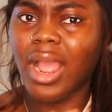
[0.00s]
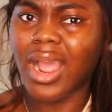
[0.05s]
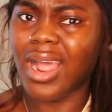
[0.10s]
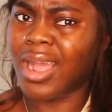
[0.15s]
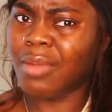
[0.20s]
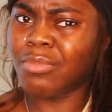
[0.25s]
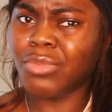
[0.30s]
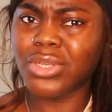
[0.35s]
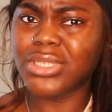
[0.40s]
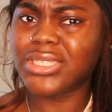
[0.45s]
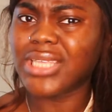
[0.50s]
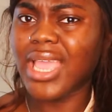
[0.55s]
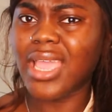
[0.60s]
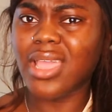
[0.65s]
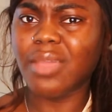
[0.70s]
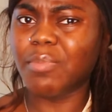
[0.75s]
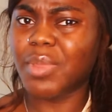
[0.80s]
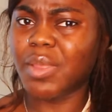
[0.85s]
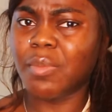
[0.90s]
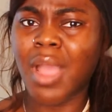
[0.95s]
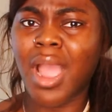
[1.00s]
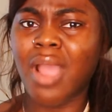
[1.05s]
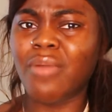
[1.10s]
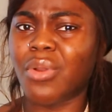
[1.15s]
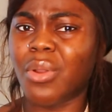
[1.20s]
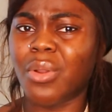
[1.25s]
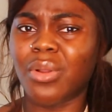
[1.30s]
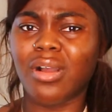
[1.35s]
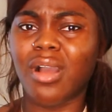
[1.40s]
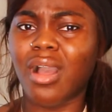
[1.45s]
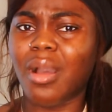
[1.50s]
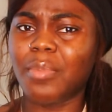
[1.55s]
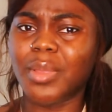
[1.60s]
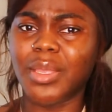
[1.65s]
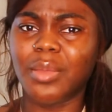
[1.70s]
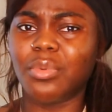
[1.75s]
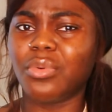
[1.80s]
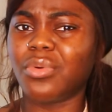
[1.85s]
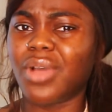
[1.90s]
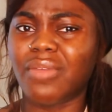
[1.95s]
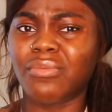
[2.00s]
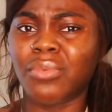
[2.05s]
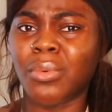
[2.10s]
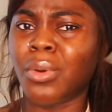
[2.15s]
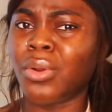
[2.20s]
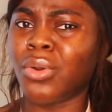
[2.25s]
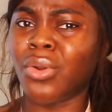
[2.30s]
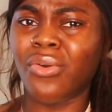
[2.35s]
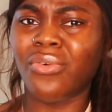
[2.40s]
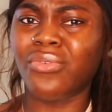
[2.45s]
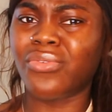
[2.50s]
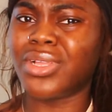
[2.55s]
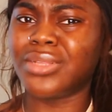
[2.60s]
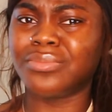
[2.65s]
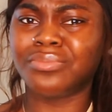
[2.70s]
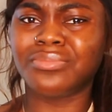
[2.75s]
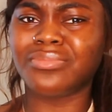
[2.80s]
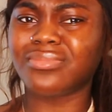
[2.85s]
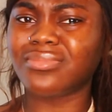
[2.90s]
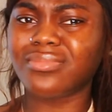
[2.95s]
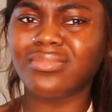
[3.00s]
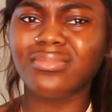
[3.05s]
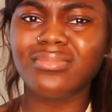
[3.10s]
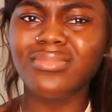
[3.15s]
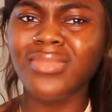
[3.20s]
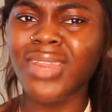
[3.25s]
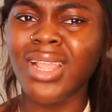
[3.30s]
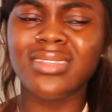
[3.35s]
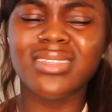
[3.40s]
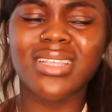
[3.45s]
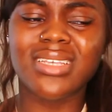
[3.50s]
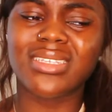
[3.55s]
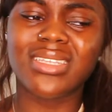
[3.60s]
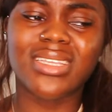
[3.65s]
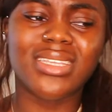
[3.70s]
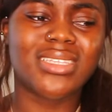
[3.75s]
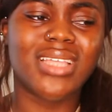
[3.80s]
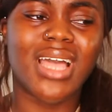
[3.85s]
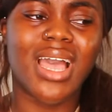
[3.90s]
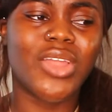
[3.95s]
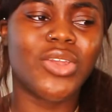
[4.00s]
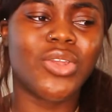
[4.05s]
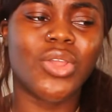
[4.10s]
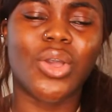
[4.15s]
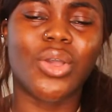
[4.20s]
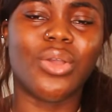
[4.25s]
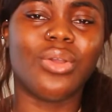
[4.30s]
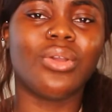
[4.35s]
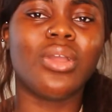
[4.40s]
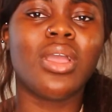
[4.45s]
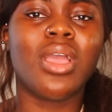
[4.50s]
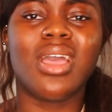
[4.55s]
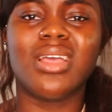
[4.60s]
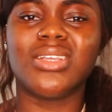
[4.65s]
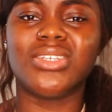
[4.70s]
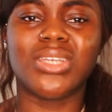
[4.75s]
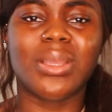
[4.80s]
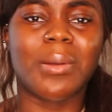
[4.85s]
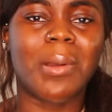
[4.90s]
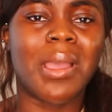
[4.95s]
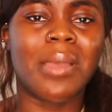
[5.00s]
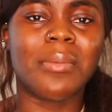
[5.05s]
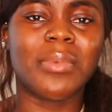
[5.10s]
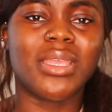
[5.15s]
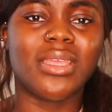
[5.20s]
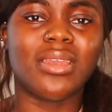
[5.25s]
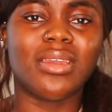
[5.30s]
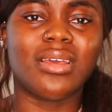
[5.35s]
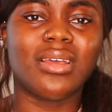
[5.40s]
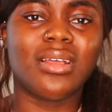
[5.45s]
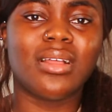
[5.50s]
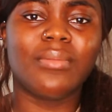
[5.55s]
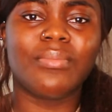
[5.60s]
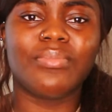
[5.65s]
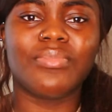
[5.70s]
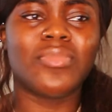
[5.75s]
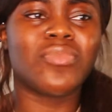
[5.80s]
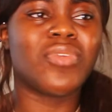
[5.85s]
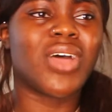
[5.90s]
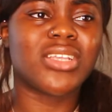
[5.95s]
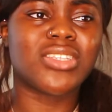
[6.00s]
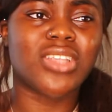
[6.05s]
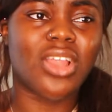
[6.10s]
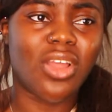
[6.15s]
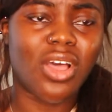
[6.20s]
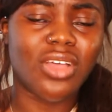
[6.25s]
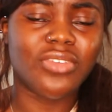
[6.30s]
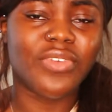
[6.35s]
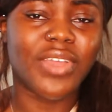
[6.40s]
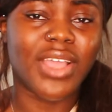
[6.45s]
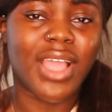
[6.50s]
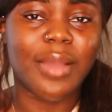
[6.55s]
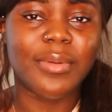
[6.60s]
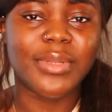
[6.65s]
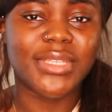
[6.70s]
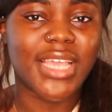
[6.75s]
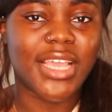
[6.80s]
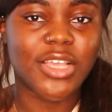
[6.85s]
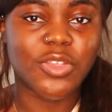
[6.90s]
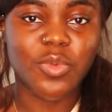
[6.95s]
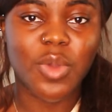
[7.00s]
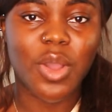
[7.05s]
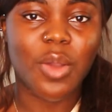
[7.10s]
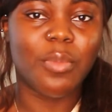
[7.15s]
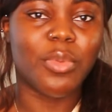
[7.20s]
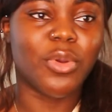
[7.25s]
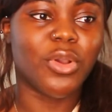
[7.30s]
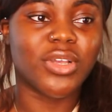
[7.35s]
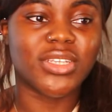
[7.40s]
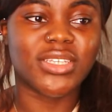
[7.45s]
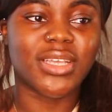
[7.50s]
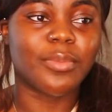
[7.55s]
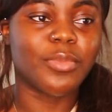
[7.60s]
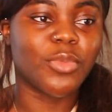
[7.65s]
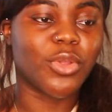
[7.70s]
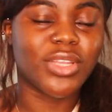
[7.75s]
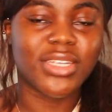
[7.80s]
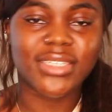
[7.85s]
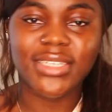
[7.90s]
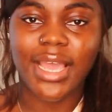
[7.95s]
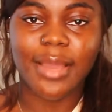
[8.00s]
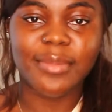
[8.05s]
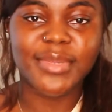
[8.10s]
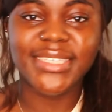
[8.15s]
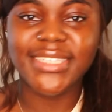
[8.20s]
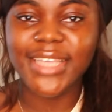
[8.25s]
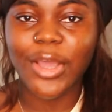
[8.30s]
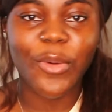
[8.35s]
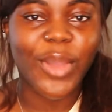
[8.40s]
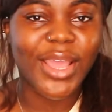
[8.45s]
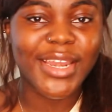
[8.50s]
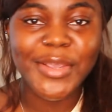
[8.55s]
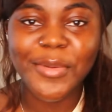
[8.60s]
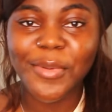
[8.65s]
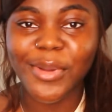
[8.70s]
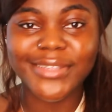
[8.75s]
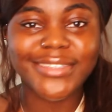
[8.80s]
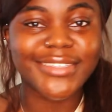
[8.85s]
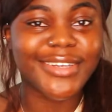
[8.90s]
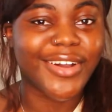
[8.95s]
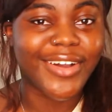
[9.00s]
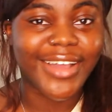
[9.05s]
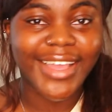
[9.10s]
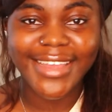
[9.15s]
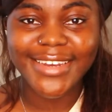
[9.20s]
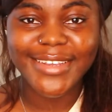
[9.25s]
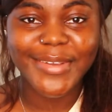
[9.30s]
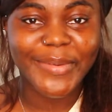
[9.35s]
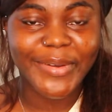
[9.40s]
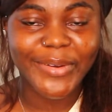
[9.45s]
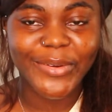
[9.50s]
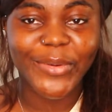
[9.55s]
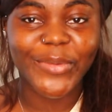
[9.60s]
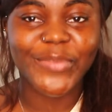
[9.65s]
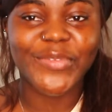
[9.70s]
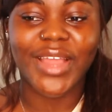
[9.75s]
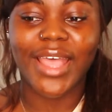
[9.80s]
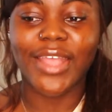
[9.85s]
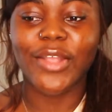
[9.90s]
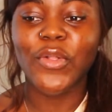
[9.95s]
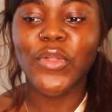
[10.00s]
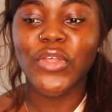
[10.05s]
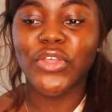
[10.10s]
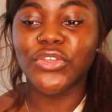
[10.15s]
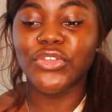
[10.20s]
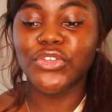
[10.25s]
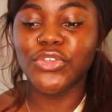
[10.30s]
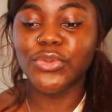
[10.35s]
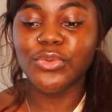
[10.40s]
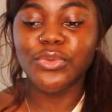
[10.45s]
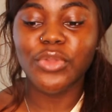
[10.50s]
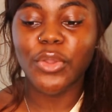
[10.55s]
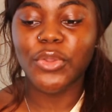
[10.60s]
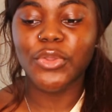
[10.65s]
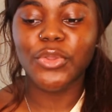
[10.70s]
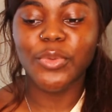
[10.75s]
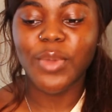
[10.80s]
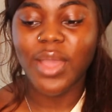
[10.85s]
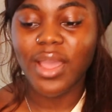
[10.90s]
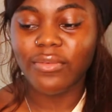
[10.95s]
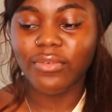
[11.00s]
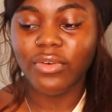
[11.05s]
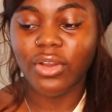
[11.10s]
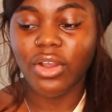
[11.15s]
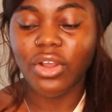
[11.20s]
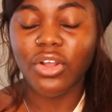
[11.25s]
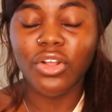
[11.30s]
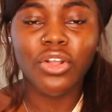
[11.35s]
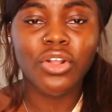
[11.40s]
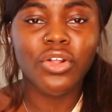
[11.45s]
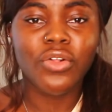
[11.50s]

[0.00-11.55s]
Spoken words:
I'm not saying be paranoid and cut everyone off and this, that, no. Do you know what I mean? That's the last thing I would say as well, because I'm not the type to tell anyone to cut anyone off. Like, you know whoever